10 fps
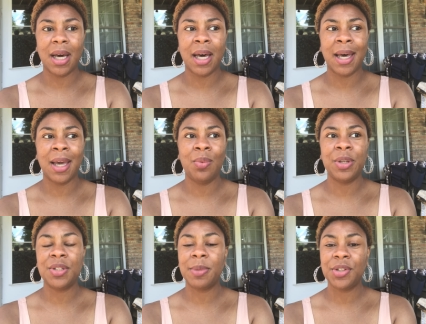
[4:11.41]
I
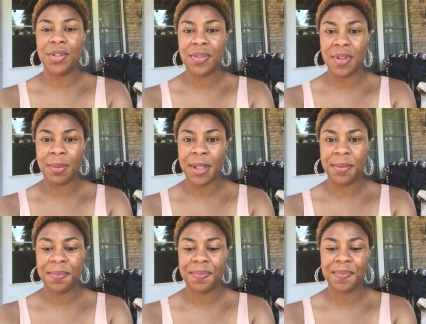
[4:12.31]
went to my church family.
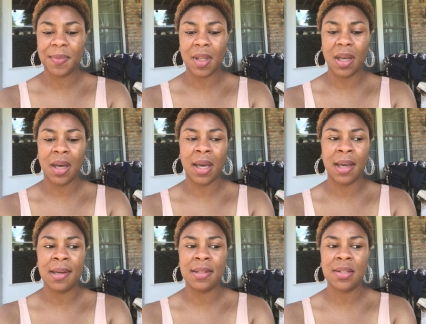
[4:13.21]

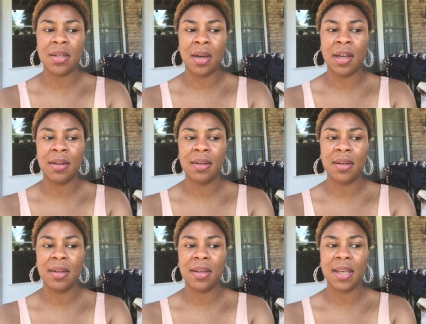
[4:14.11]
I sought
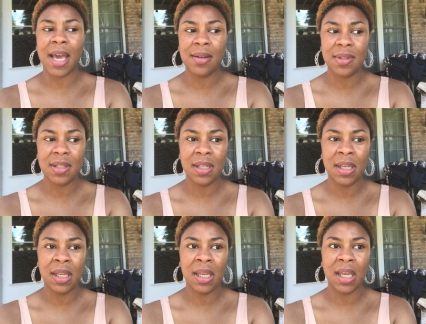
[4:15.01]

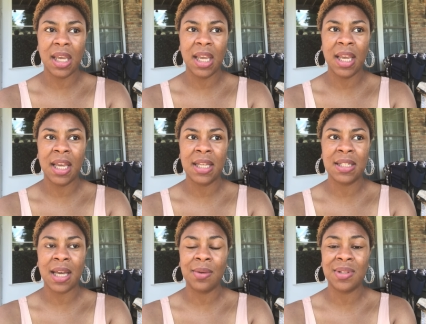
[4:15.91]
counseling
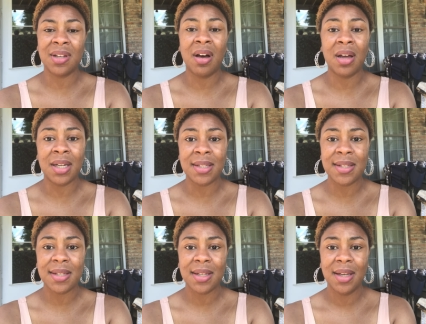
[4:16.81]
and I was
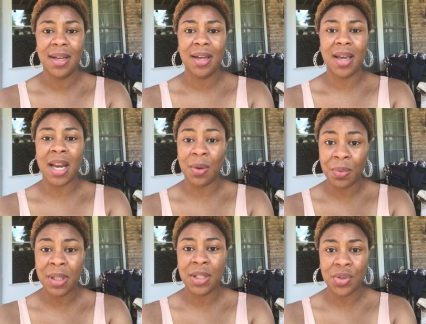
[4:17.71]
honest and I
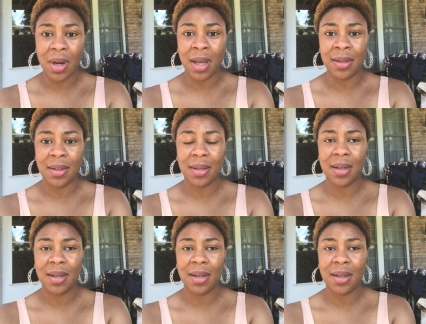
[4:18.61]
really tried.